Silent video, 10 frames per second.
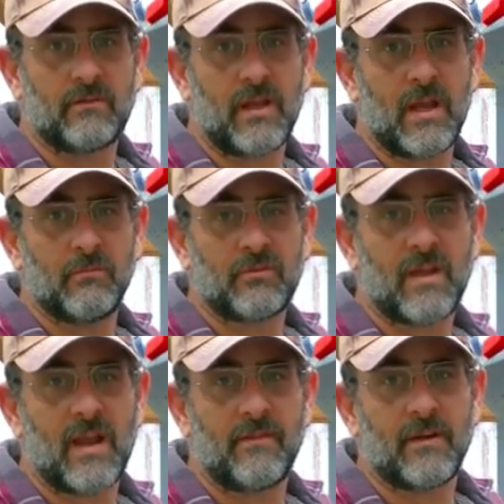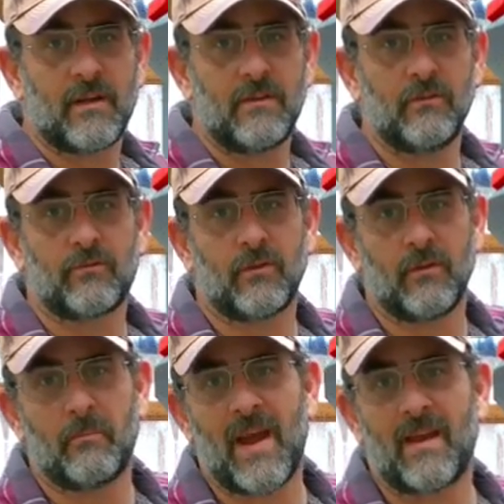same stand that I used for
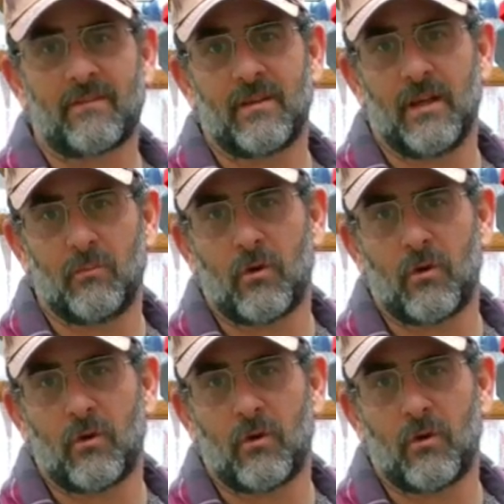the bathtub